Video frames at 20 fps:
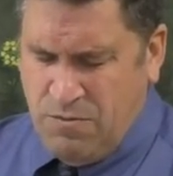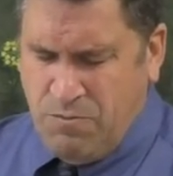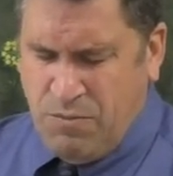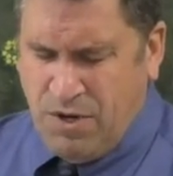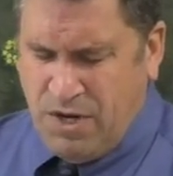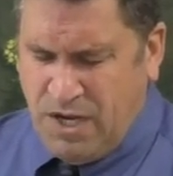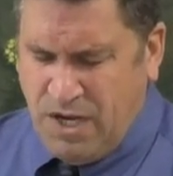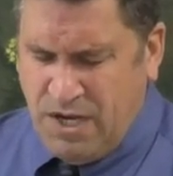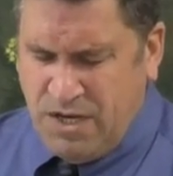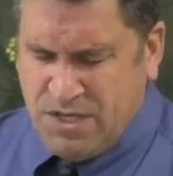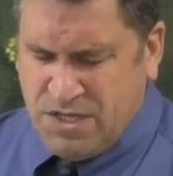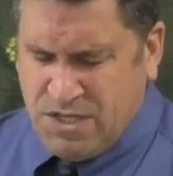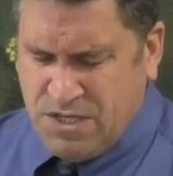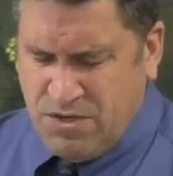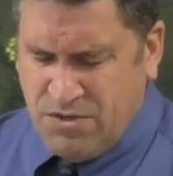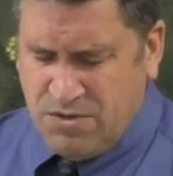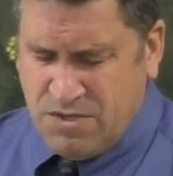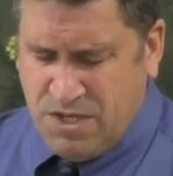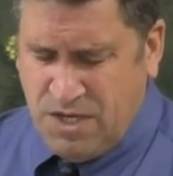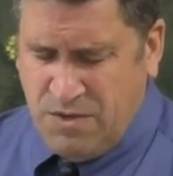but he
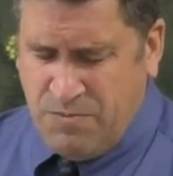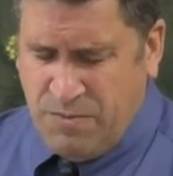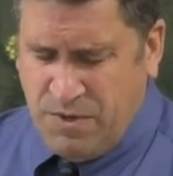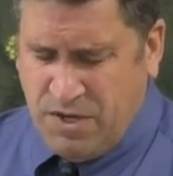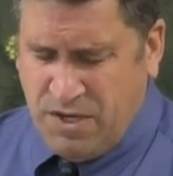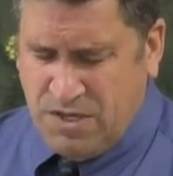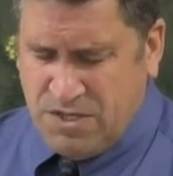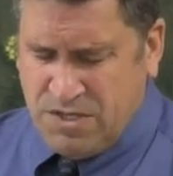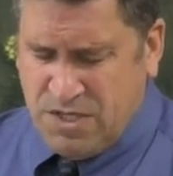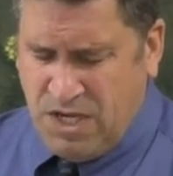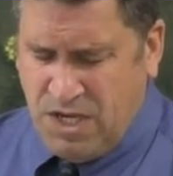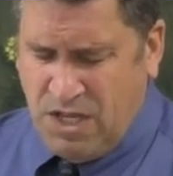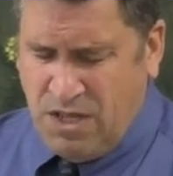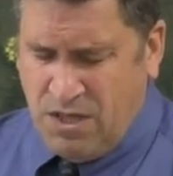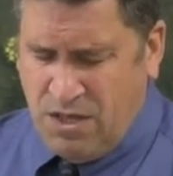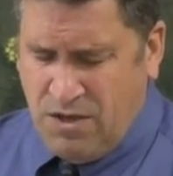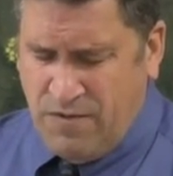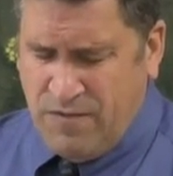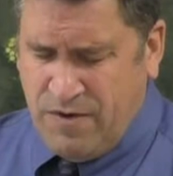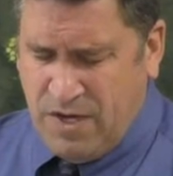still did it because he
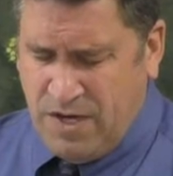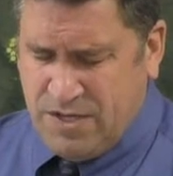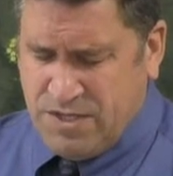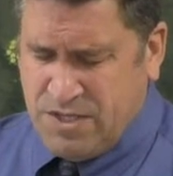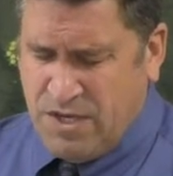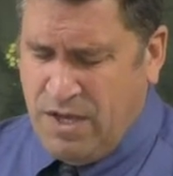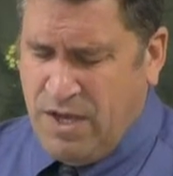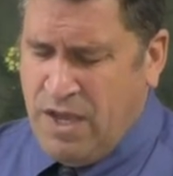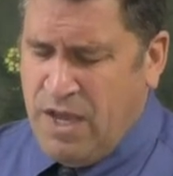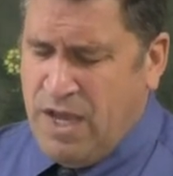loved us.